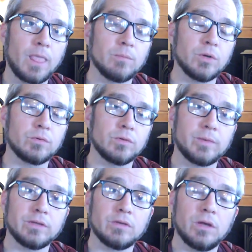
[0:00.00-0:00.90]
both with
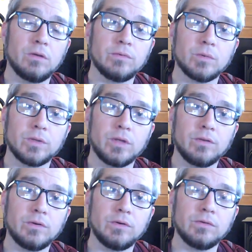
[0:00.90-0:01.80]
myself and with
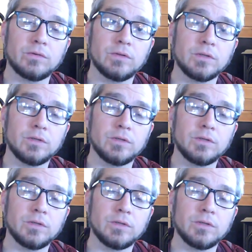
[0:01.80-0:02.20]
others,